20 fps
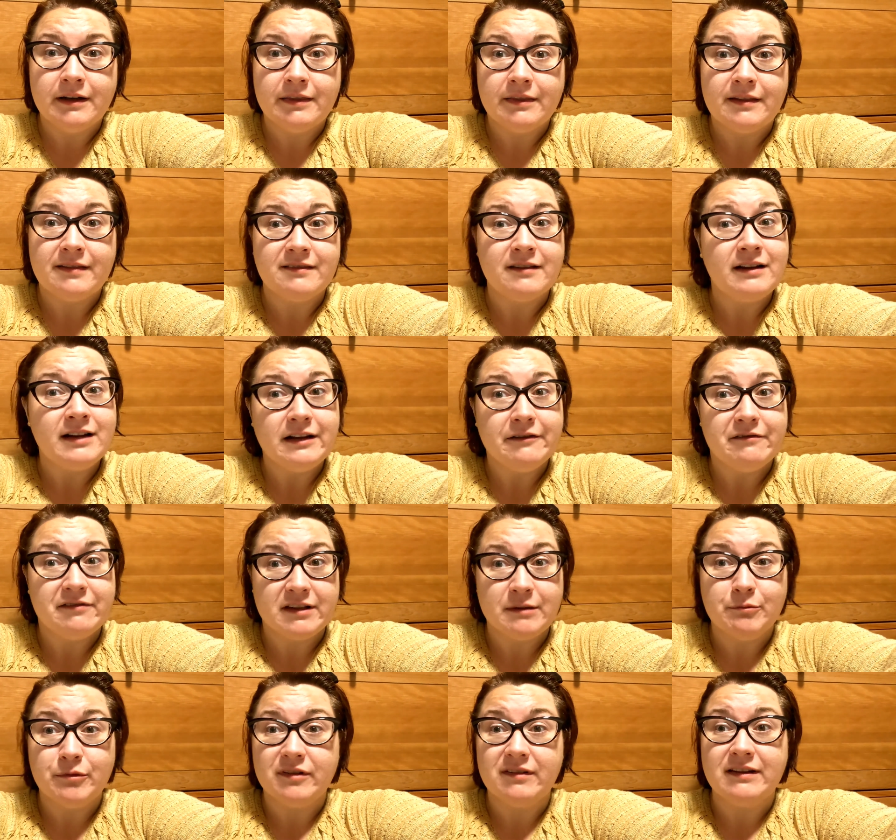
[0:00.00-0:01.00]
The study of
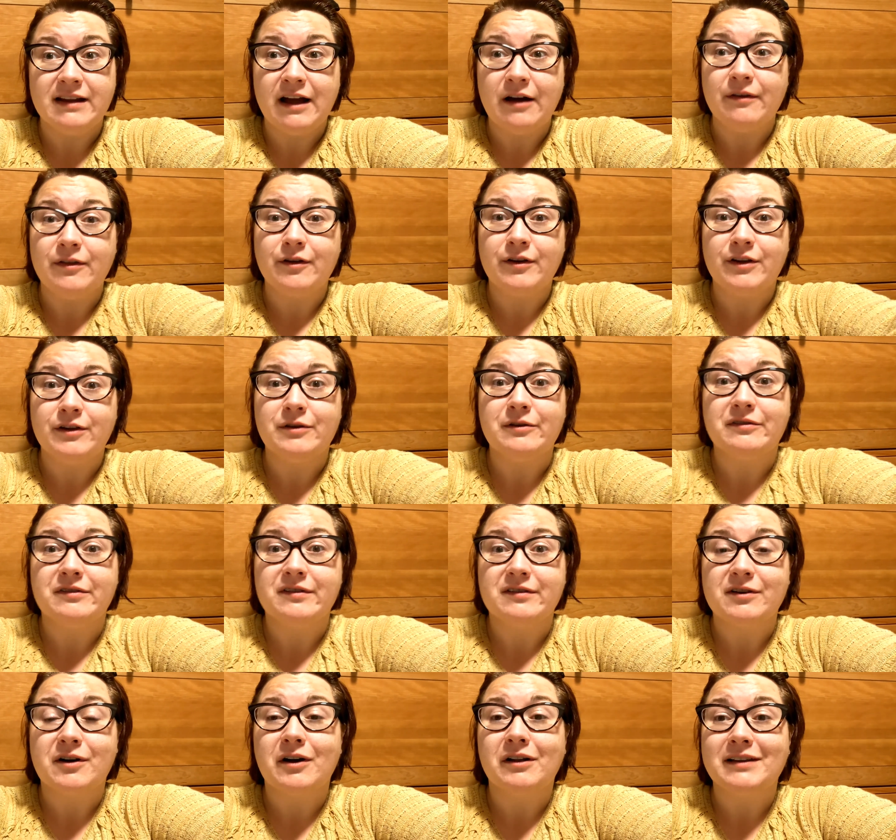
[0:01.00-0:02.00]
symbols and how they're used
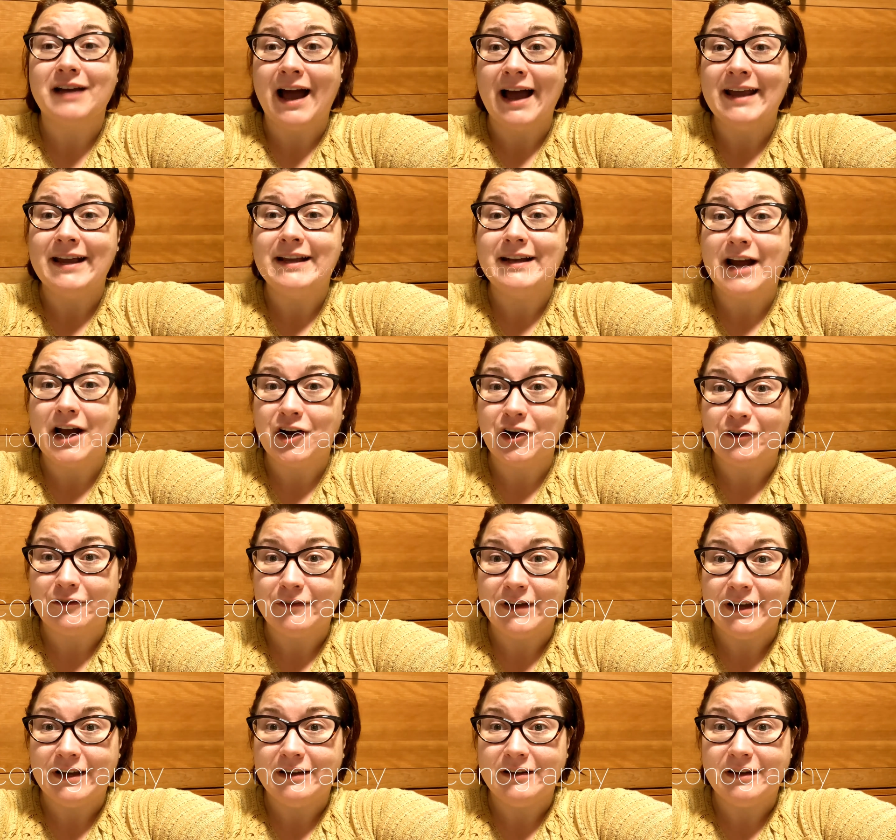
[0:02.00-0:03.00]
is called
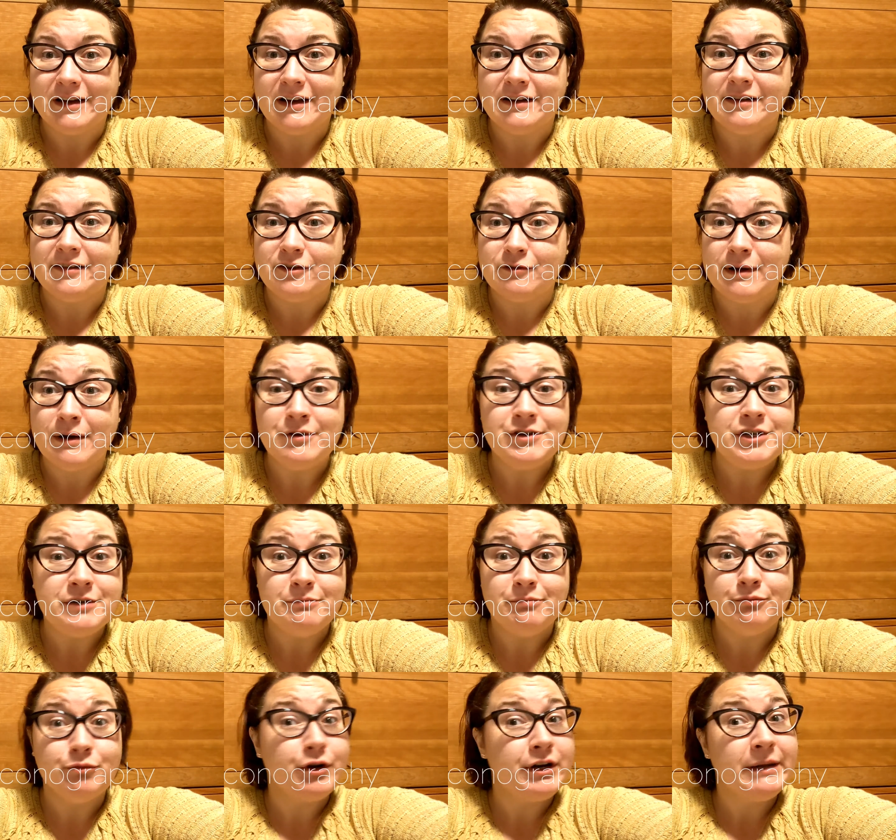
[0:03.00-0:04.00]
iconography, and it's around you
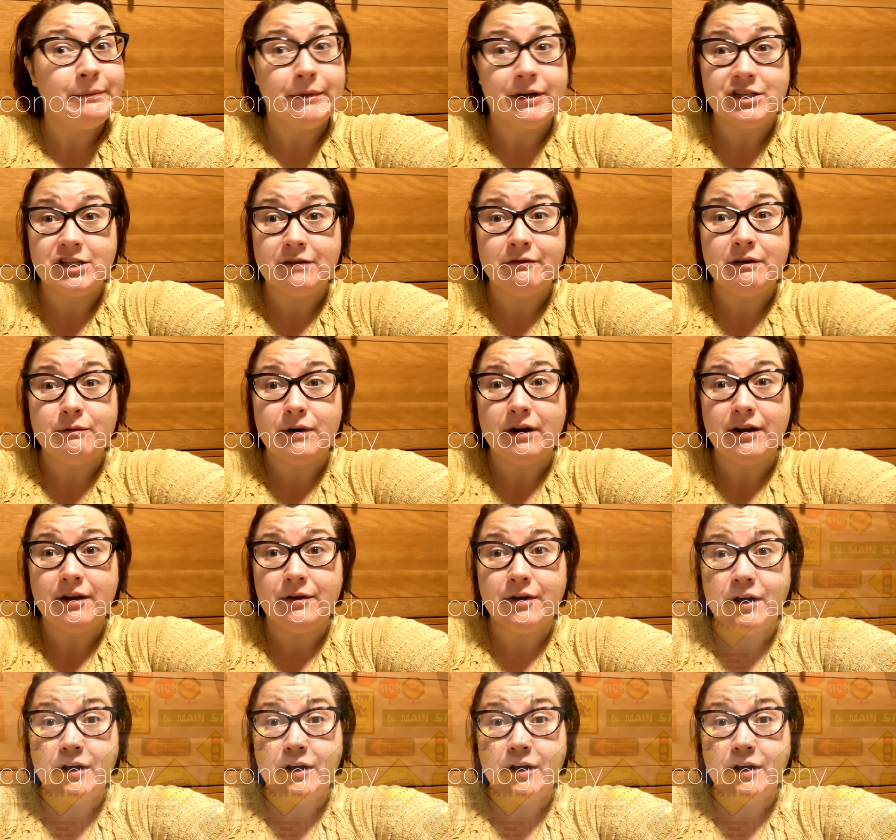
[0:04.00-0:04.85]
pretty much everywhere you